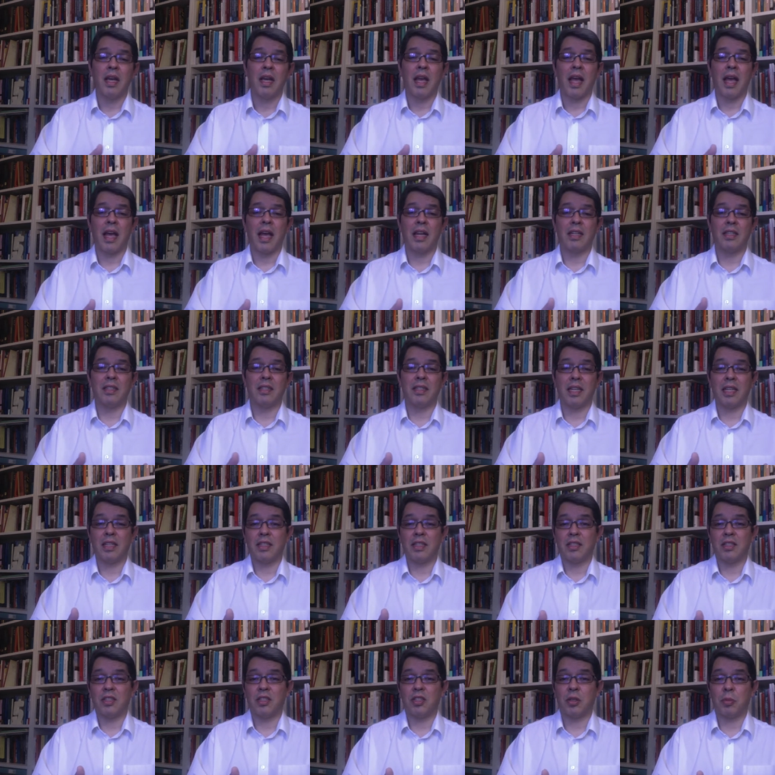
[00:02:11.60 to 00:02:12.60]
And
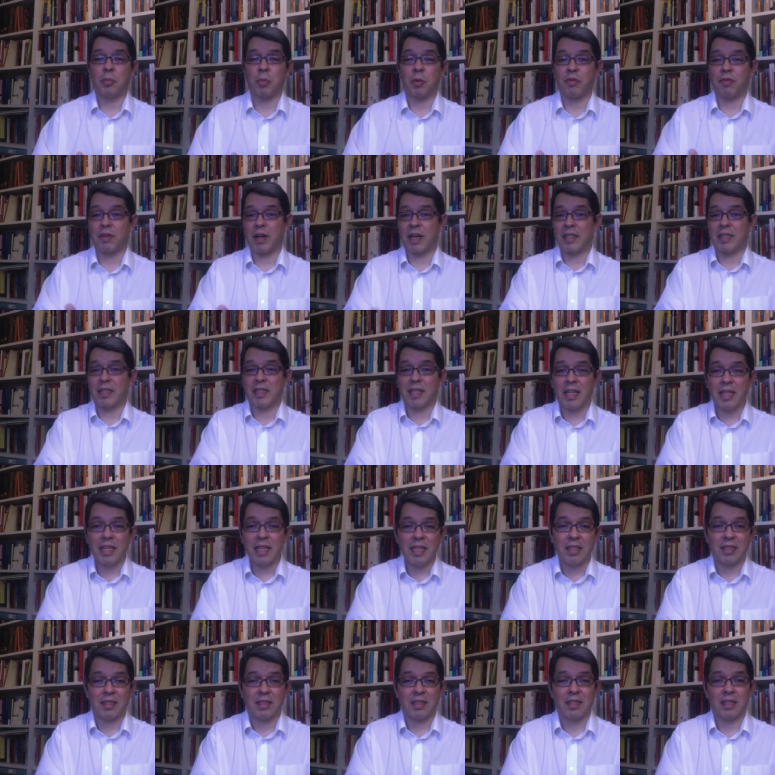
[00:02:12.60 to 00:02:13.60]
then she provides a
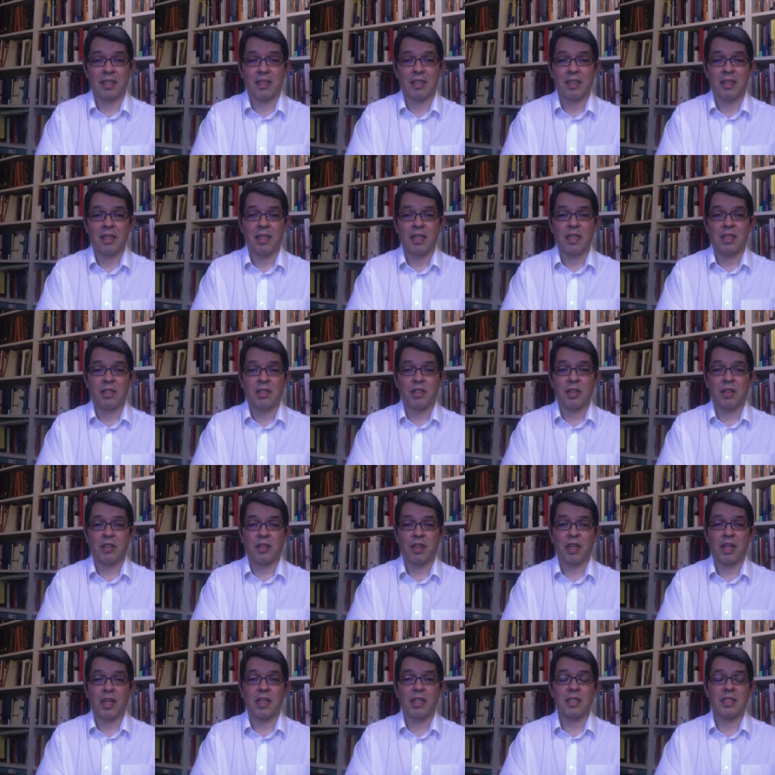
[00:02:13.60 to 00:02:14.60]
list. She
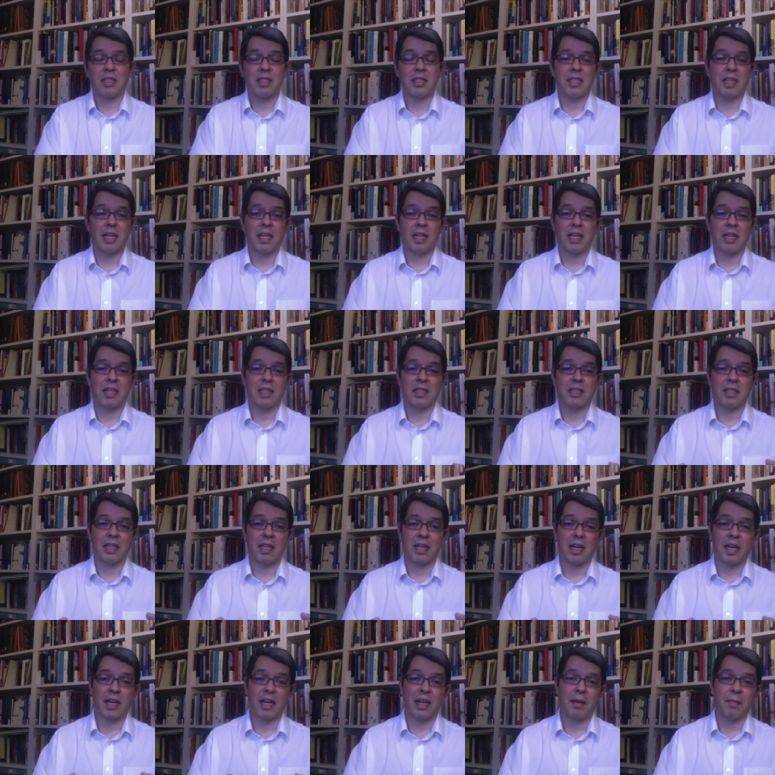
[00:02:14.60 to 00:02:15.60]
thinks that
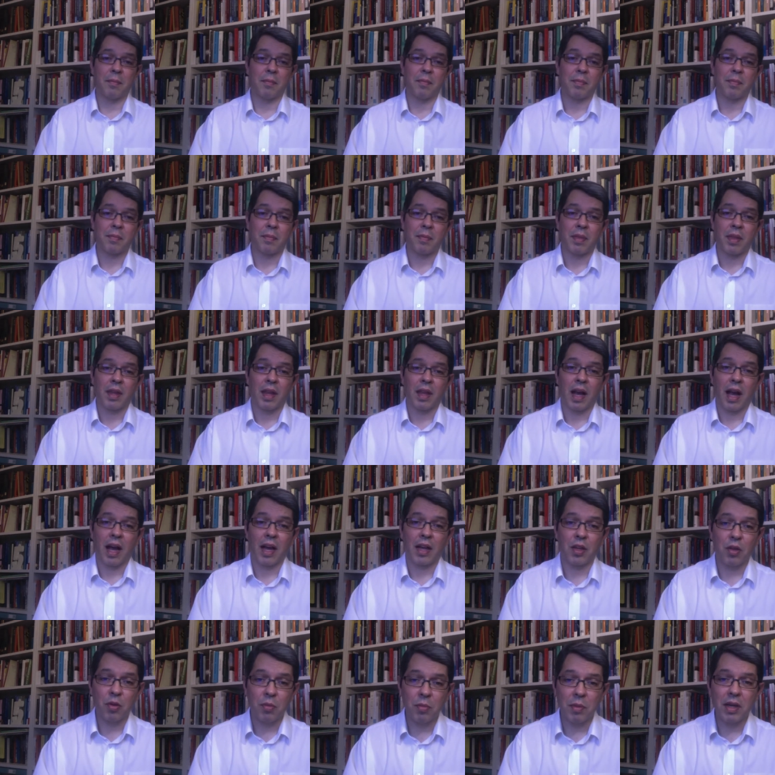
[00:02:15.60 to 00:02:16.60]
a
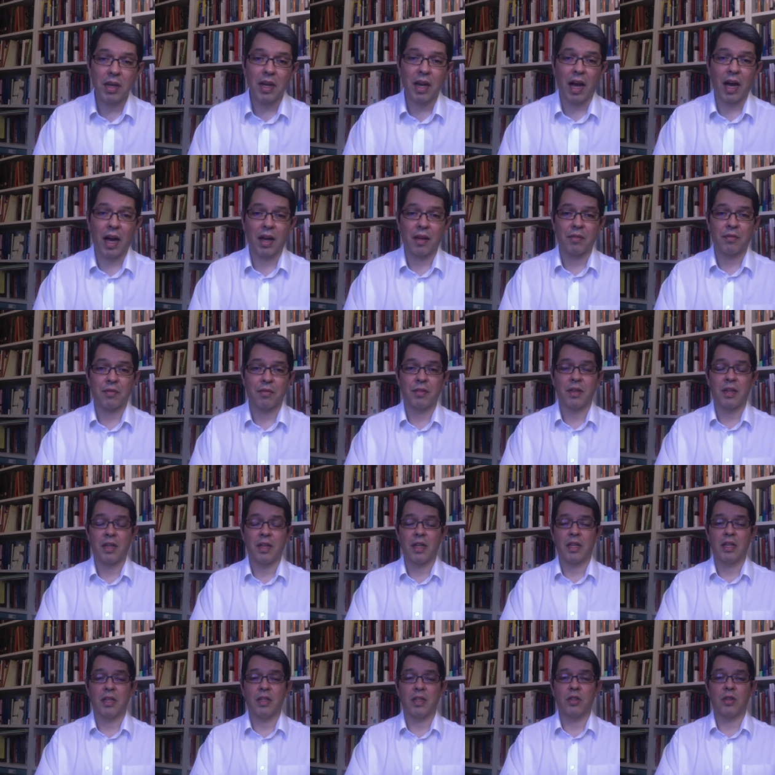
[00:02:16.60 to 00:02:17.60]
human life,
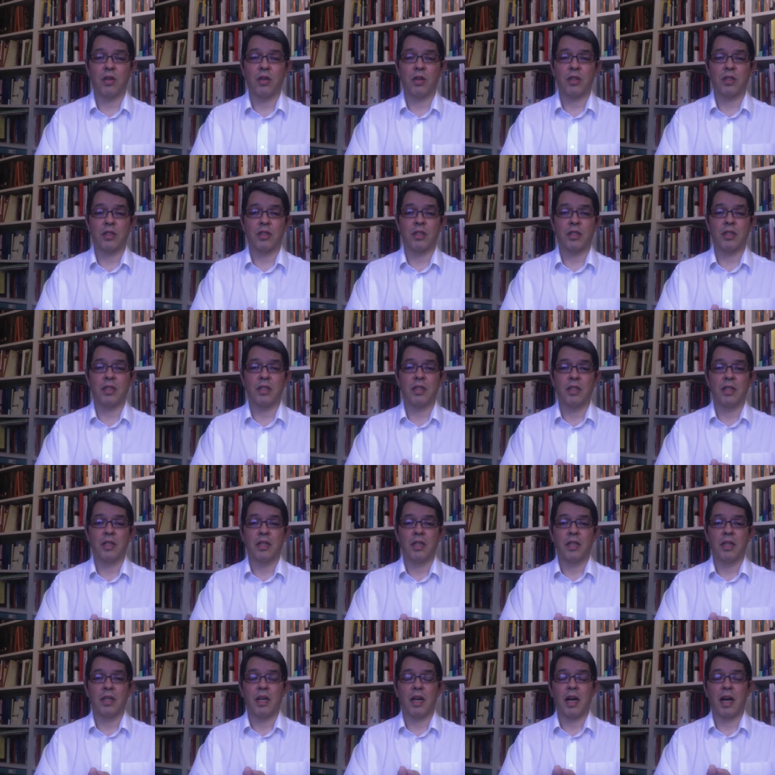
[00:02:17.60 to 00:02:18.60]
in order
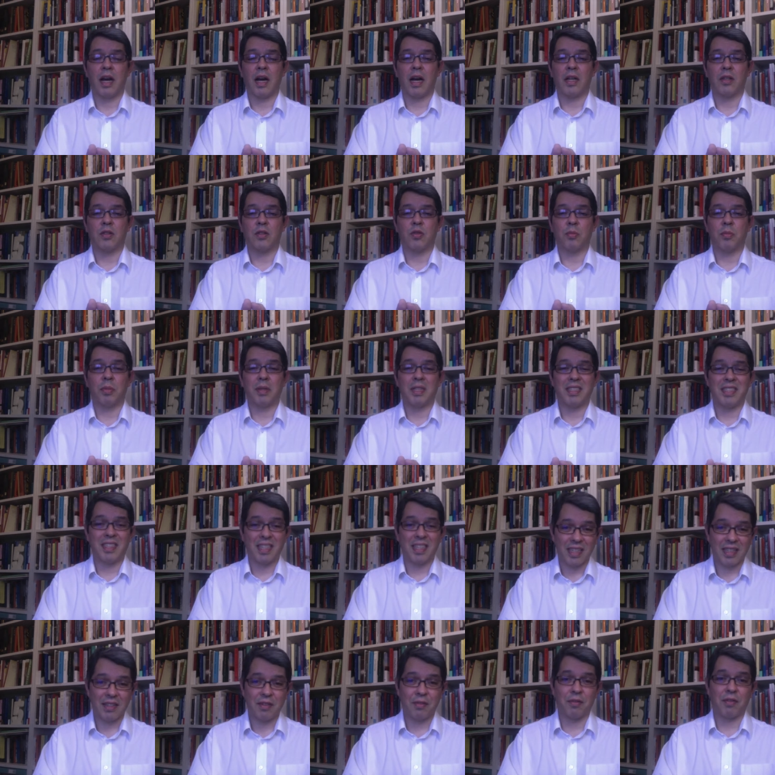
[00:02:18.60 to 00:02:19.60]
to be
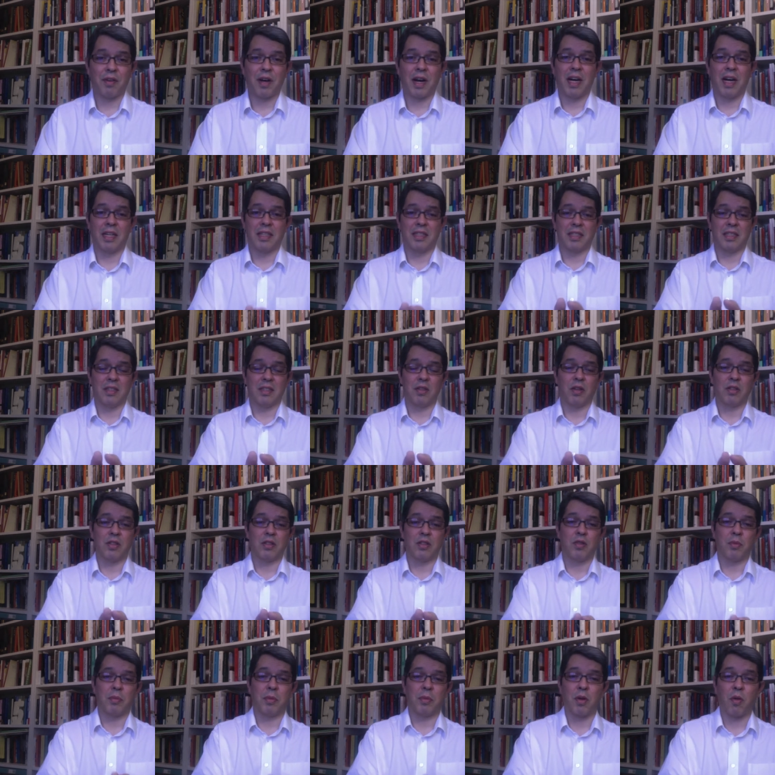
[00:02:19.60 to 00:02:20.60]
dignified, in order
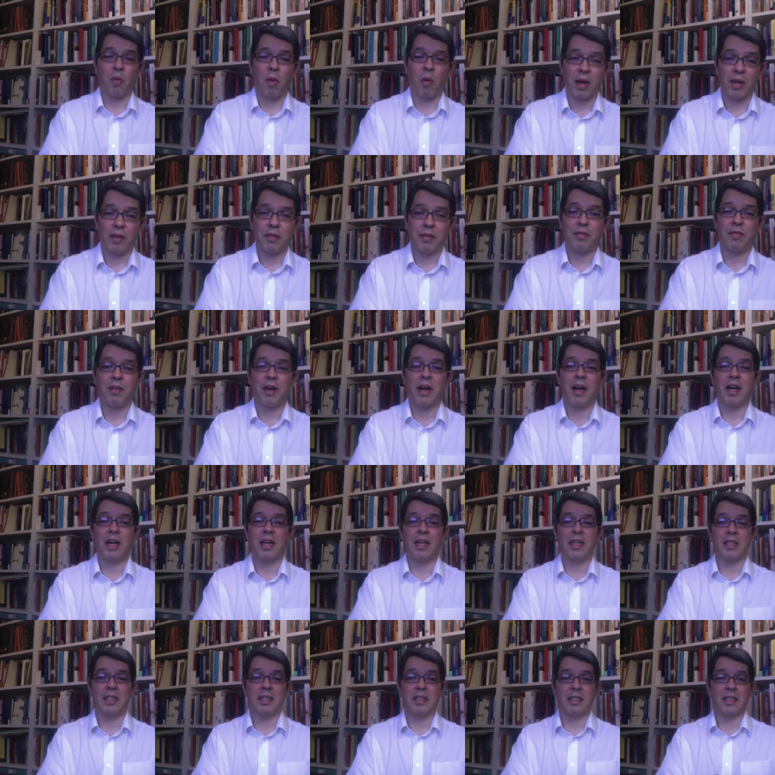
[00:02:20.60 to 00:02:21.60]
to be
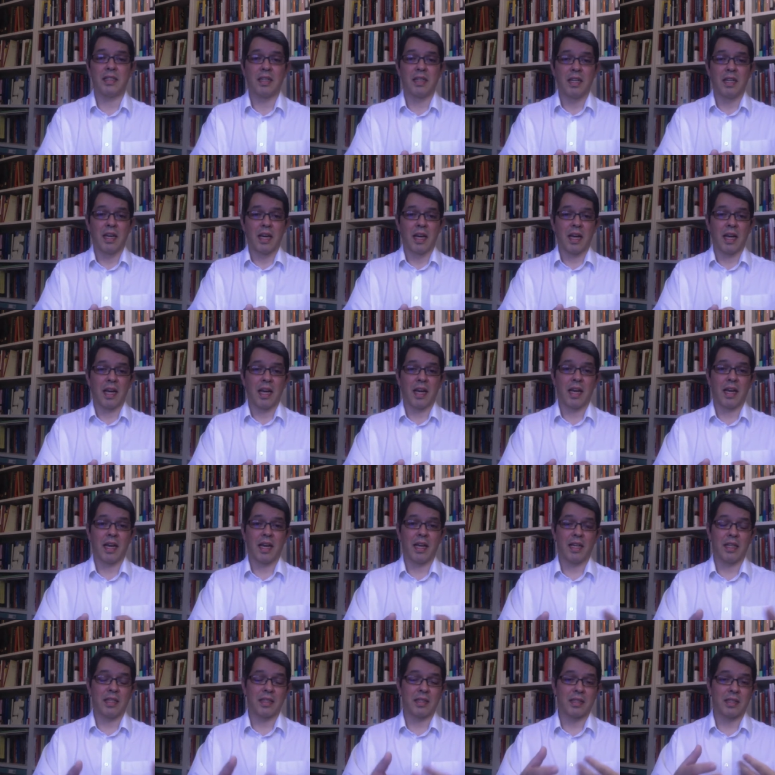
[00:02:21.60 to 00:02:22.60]
qualified
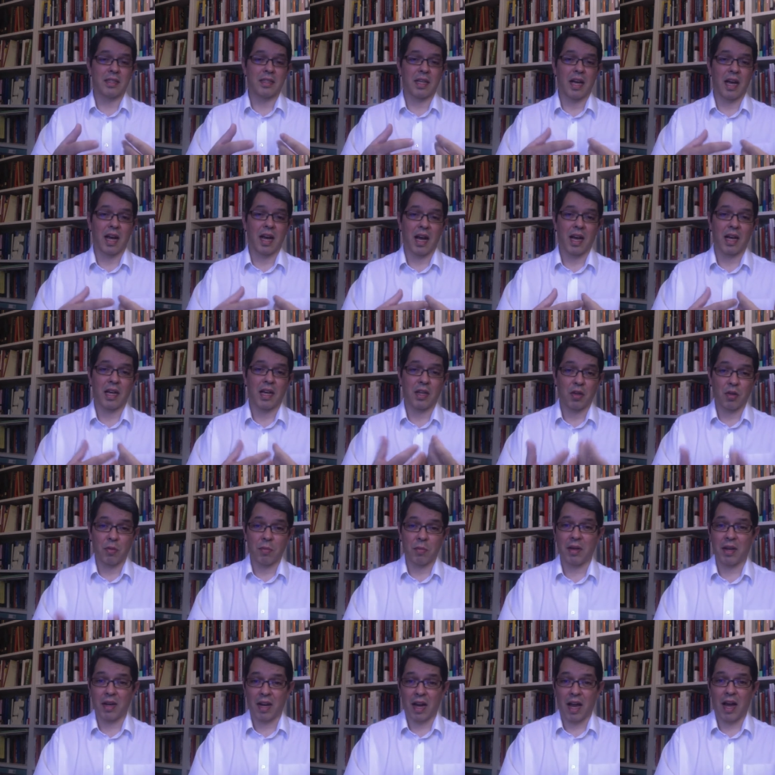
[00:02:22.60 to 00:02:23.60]
as a
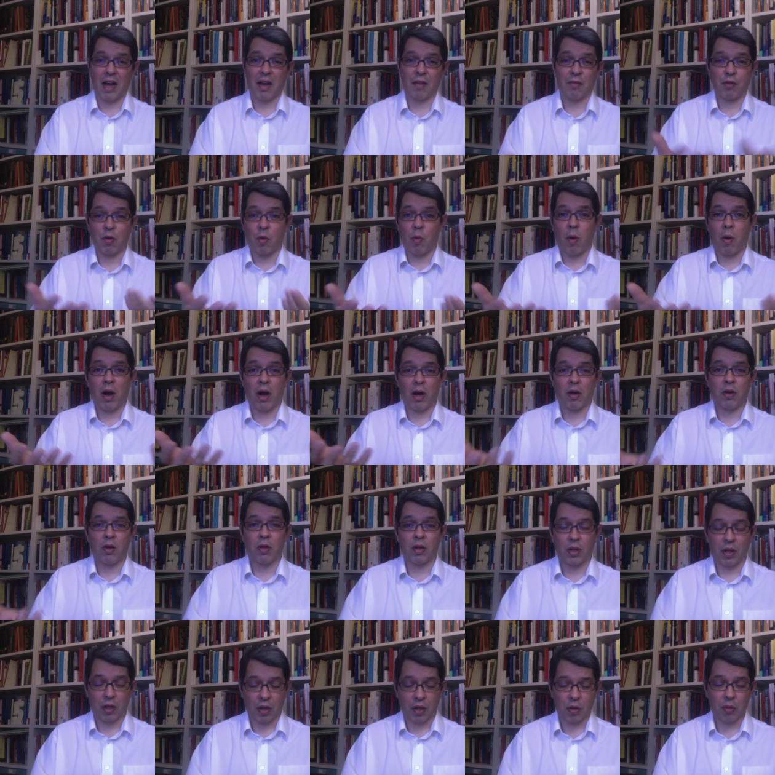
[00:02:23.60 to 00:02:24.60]
human
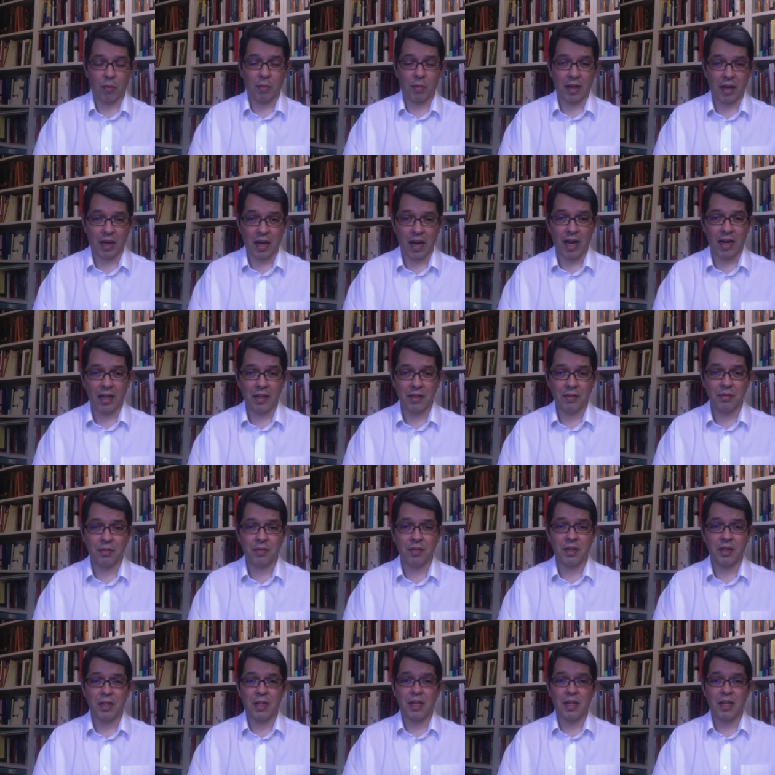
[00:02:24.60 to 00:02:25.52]
life,